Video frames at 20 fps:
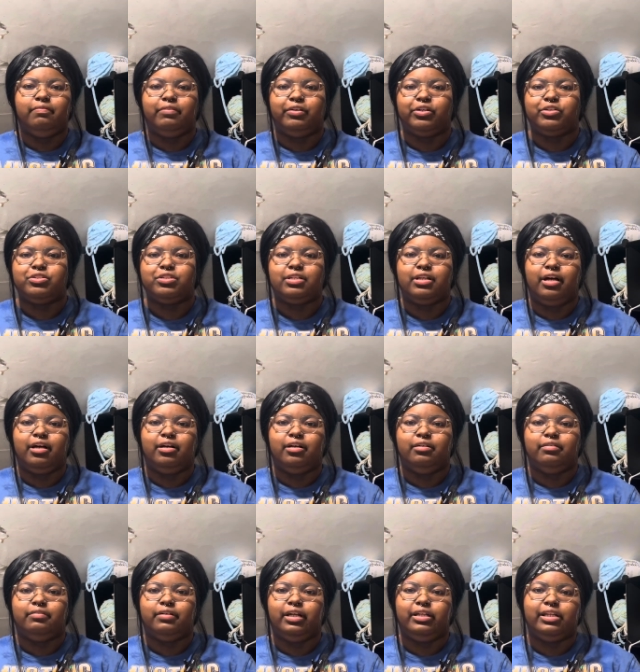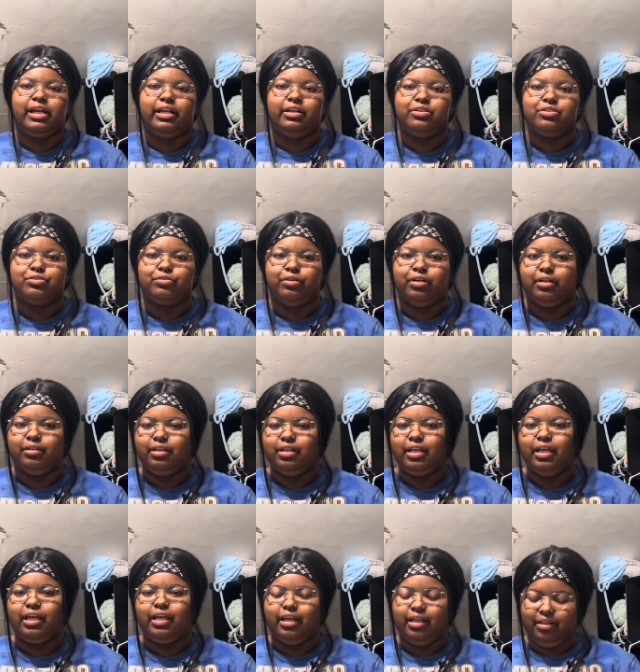version of a dinosaur,"
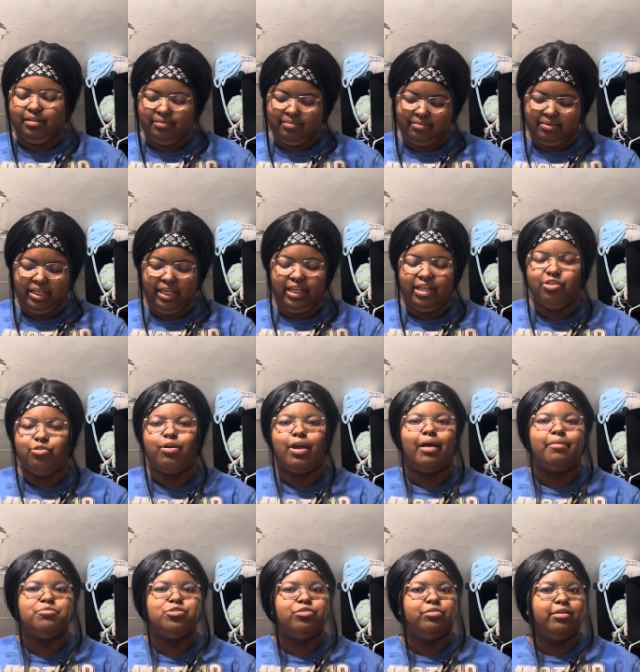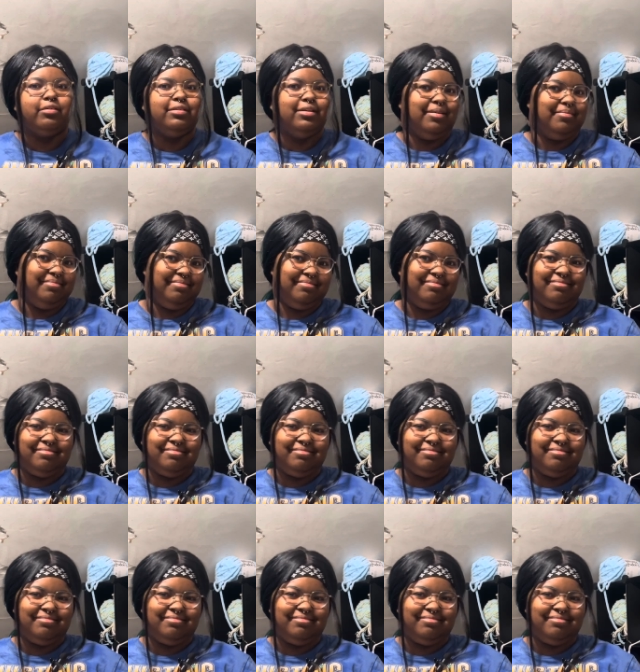and he grabbed two of them.